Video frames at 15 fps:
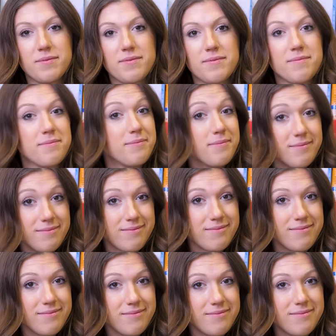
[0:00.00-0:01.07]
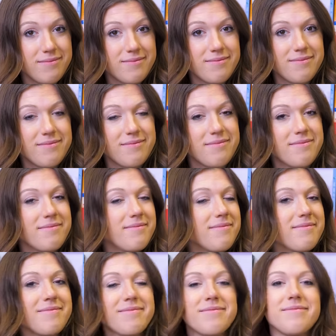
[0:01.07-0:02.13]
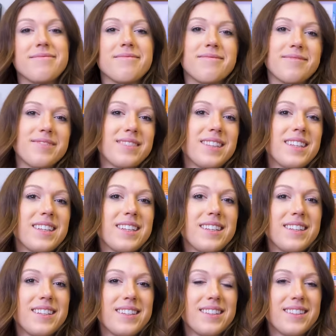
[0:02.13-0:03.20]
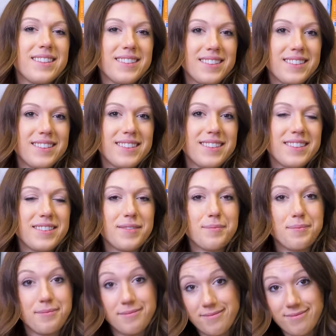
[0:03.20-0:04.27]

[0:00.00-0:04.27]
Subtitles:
The person shown says nothing.